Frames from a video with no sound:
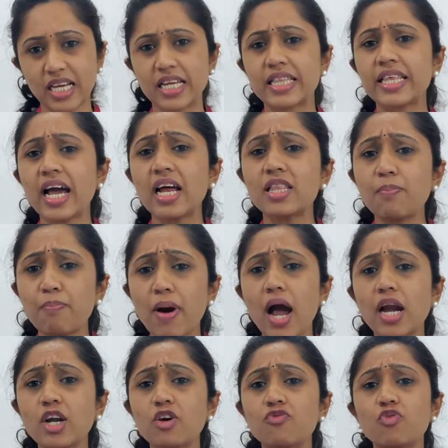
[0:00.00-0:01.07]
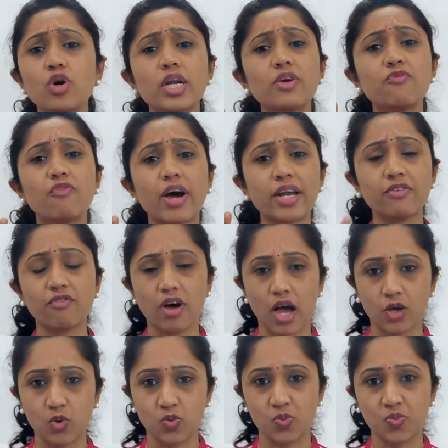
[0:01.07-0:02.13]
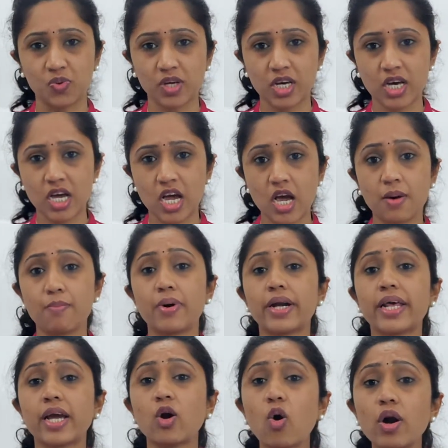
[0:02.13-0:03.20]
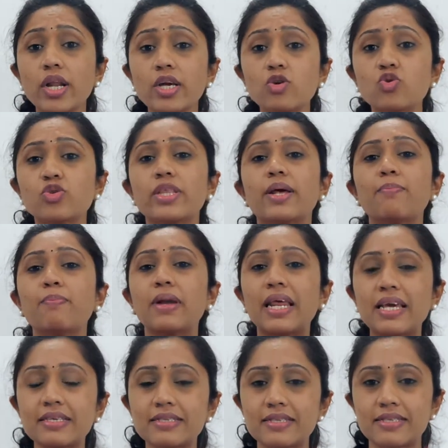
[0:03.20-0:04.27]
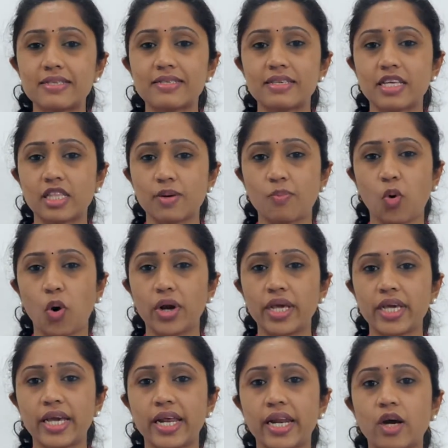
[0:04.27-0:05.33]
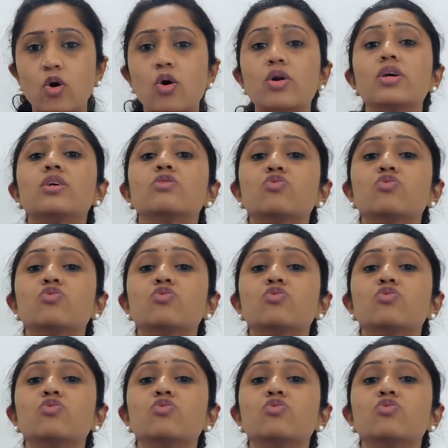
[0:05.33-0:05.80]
They are the part of only one vayu, but according to their places in the body and according